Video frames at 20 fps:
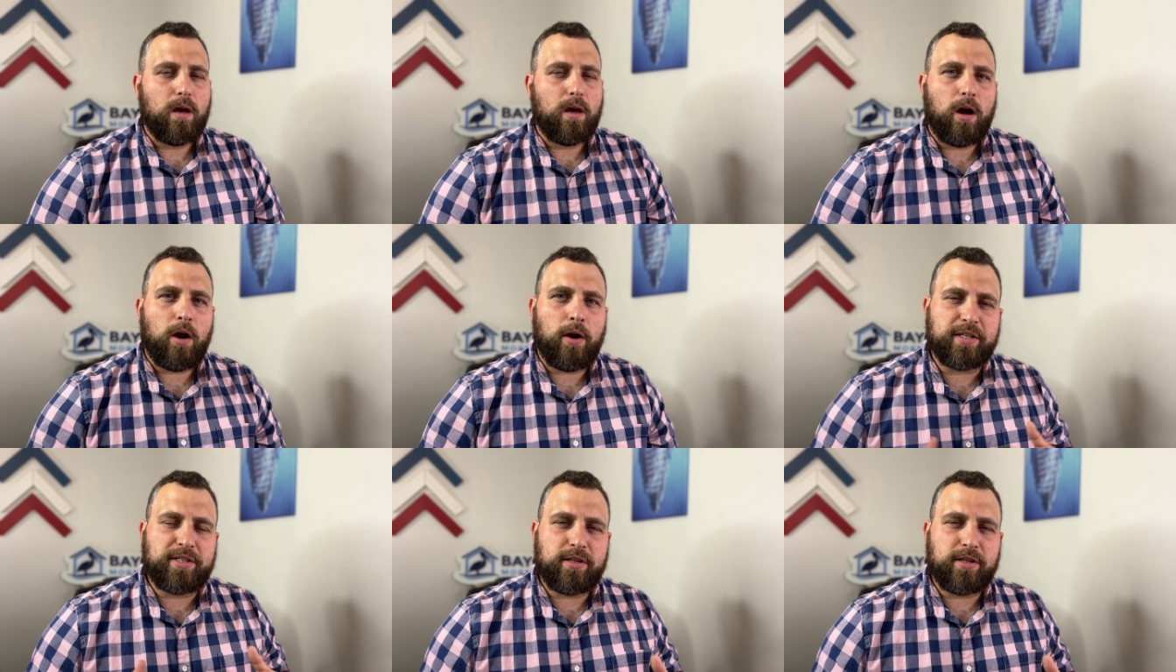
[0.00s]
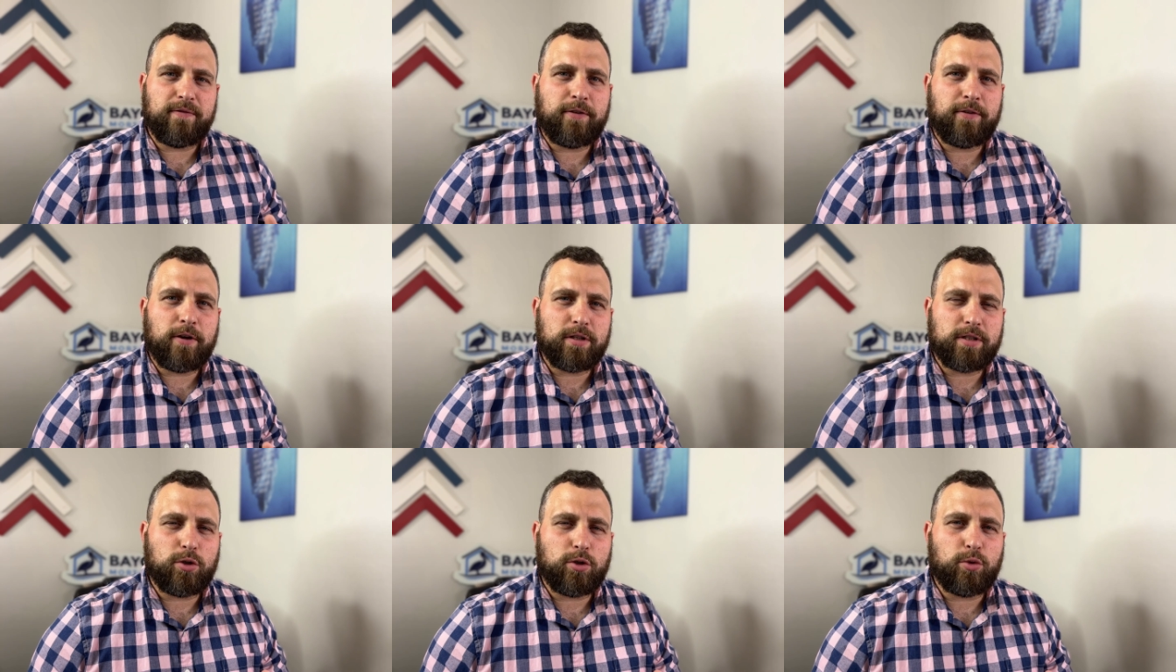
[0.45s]
All right, so the
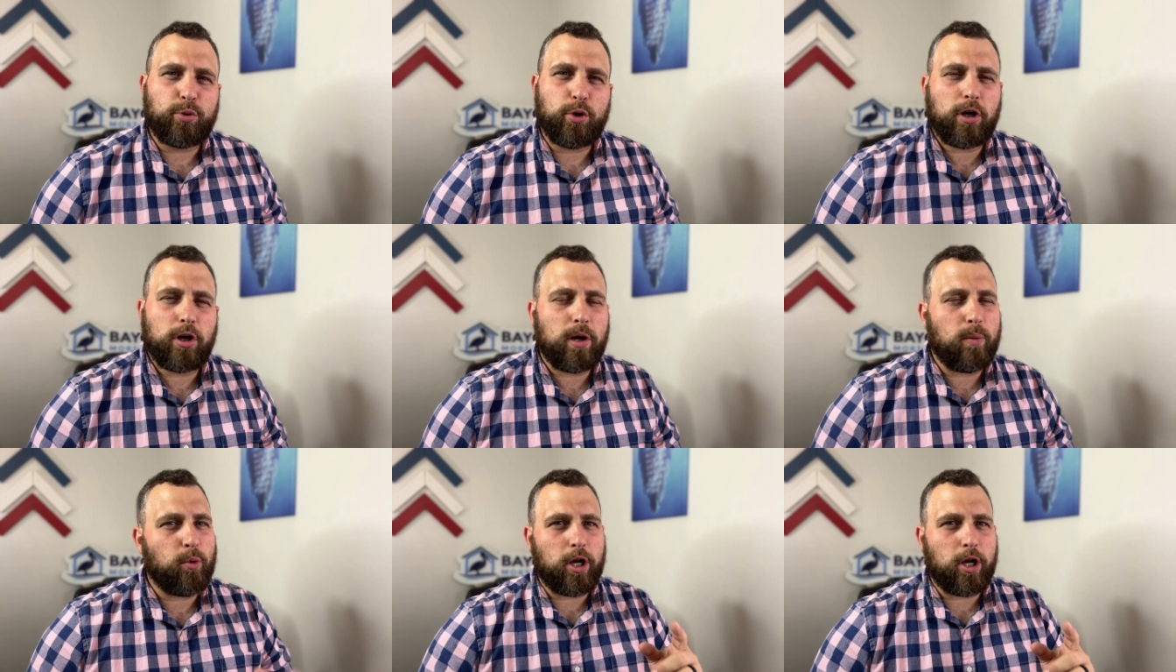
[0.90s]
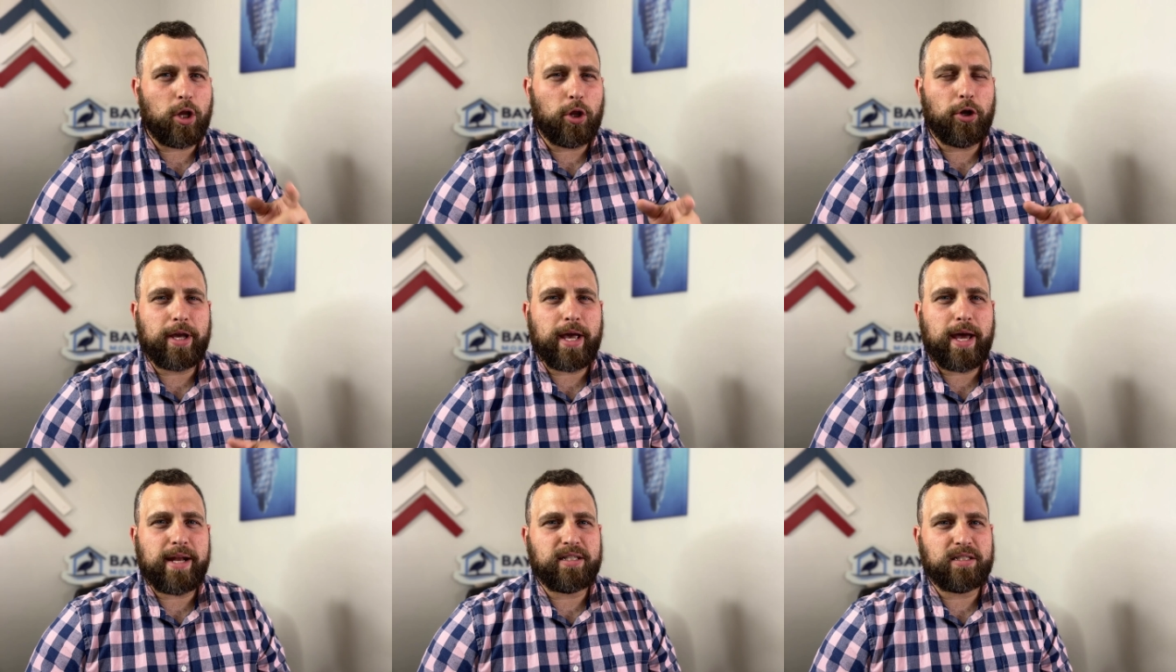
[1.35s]
first loan program we're going to
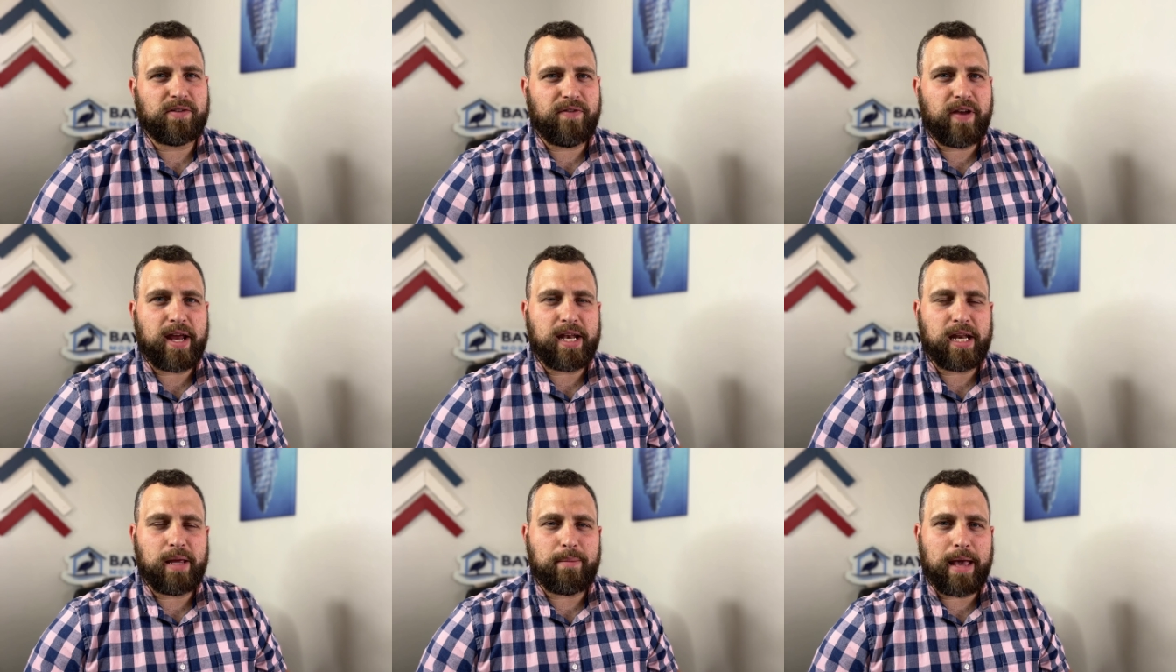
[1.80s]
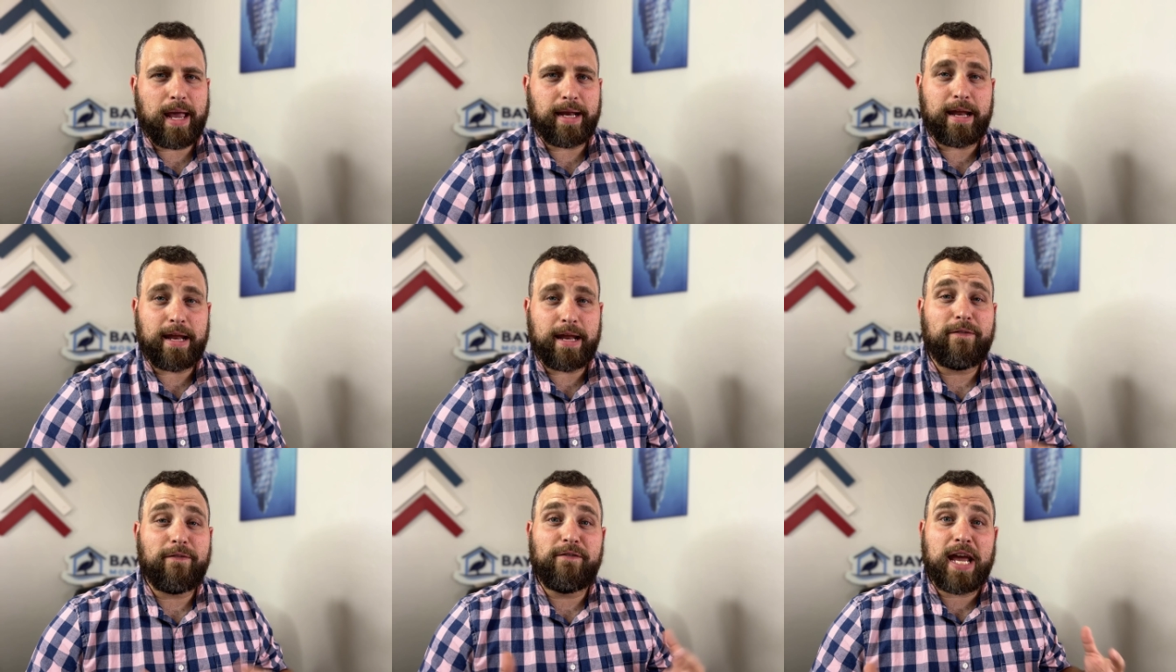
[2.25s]
look at is Fannie Mae.
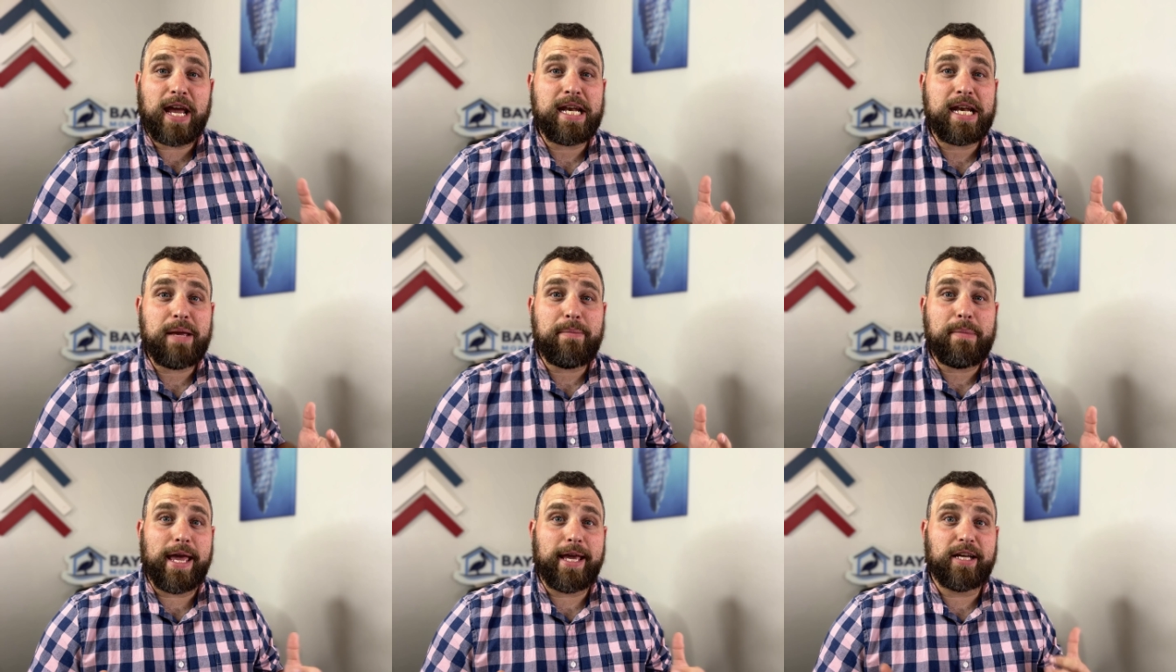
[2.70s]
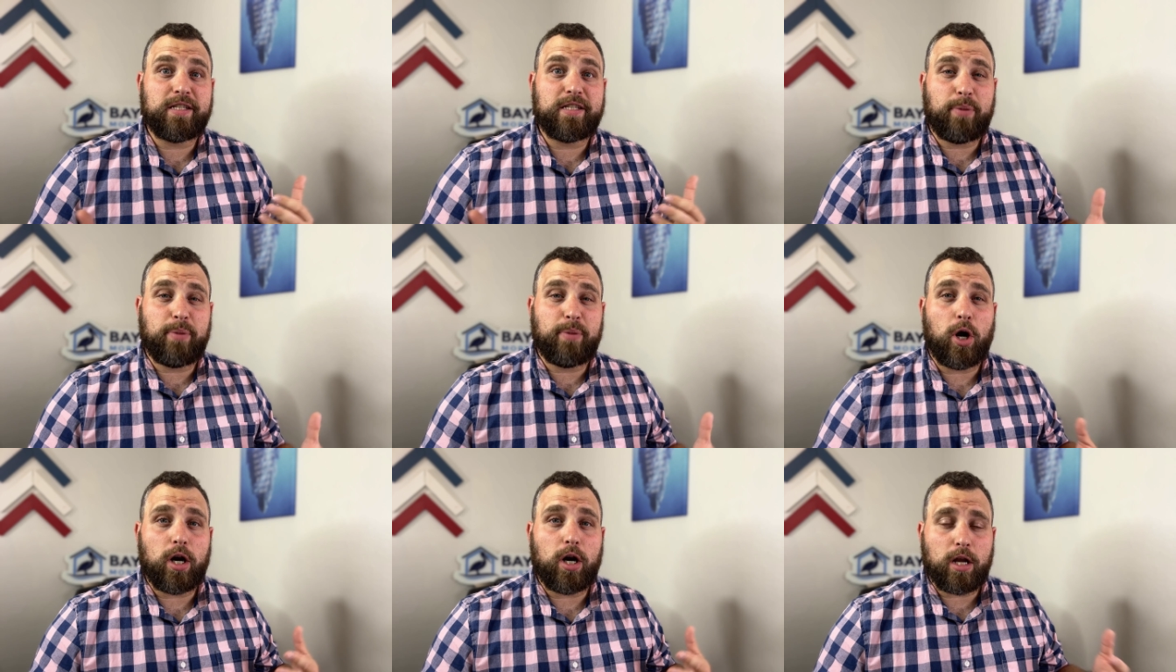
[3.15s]
Now, Fannie Mae is
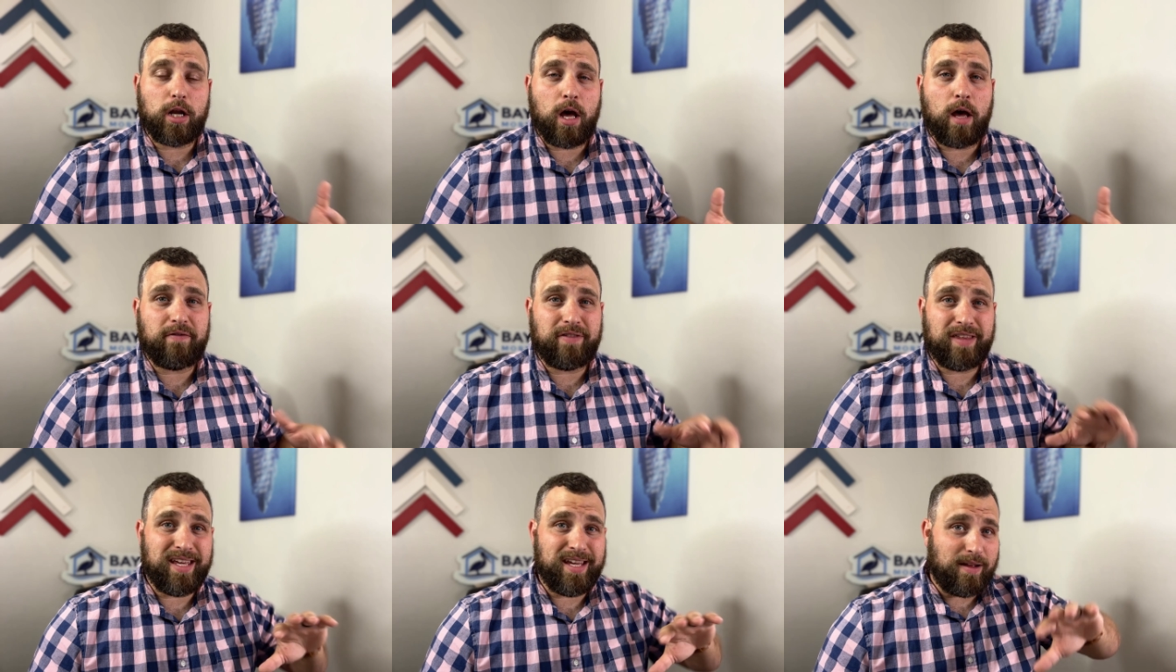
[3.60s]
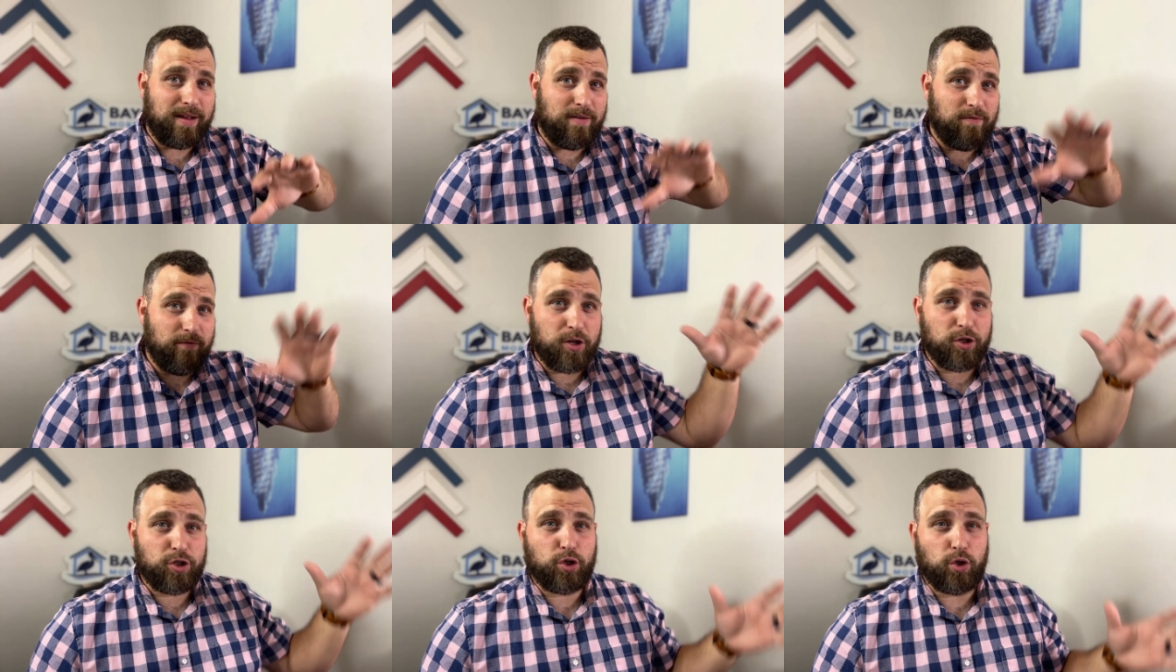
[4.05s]
part of the
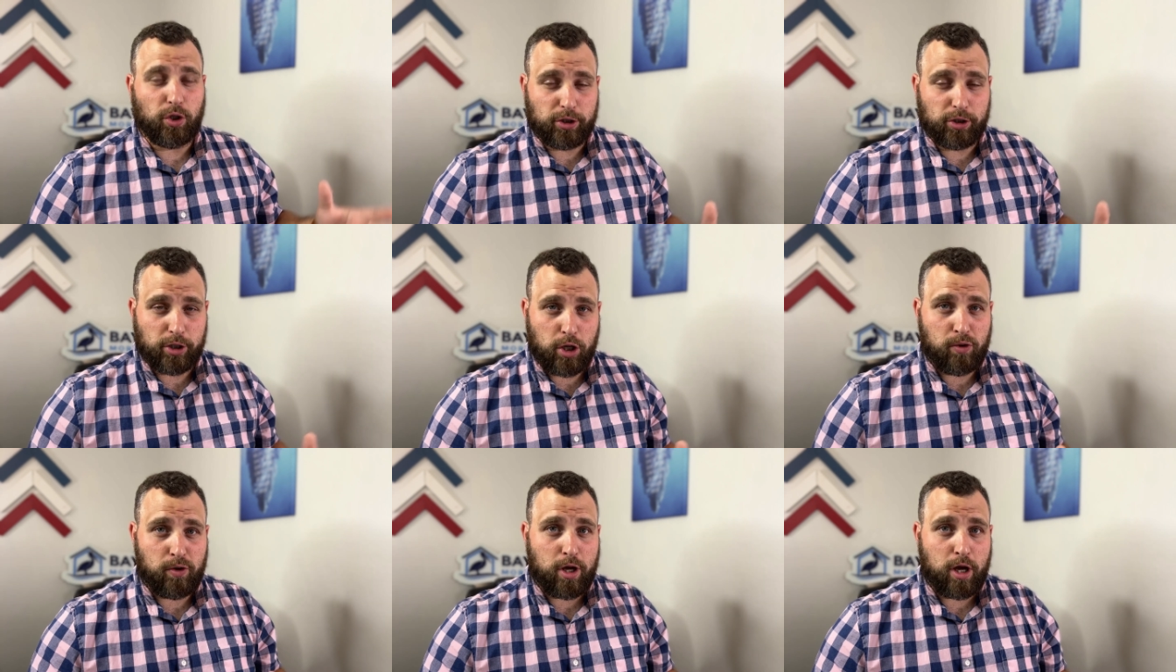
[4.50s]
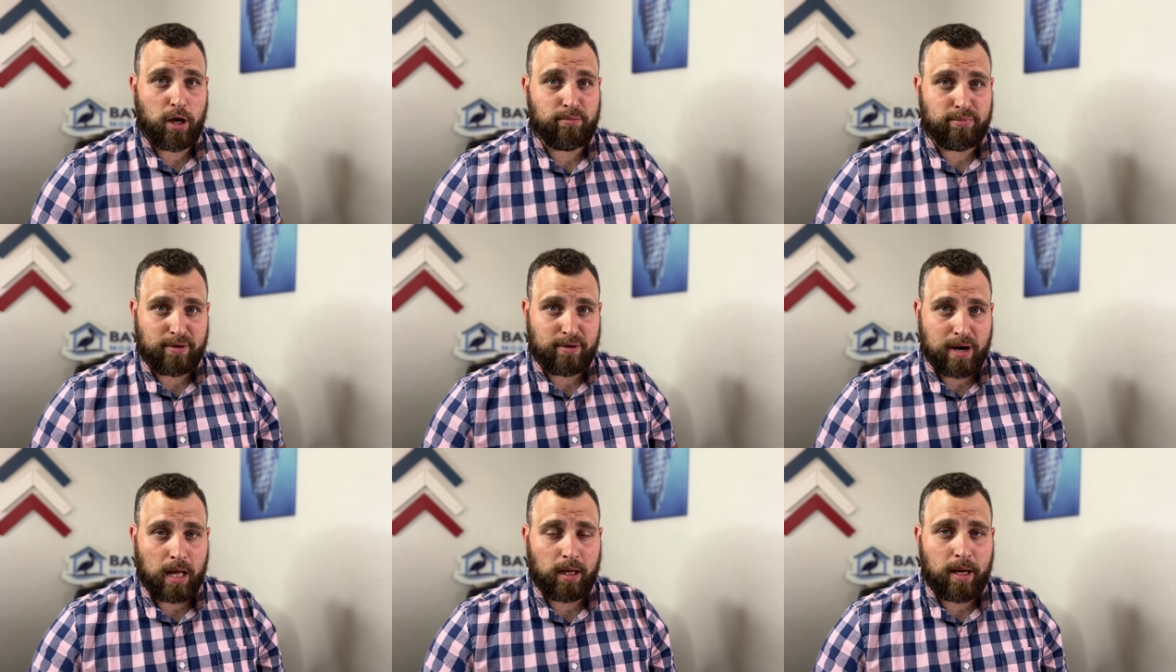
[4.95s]
conventional loan
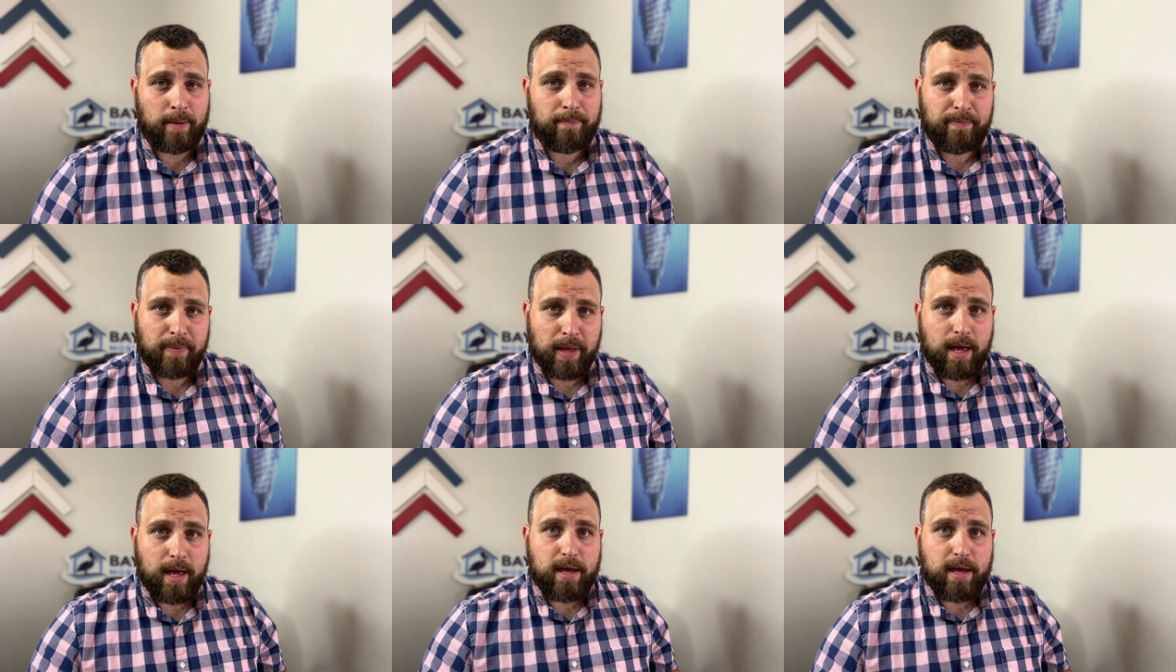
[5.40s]
umbrella.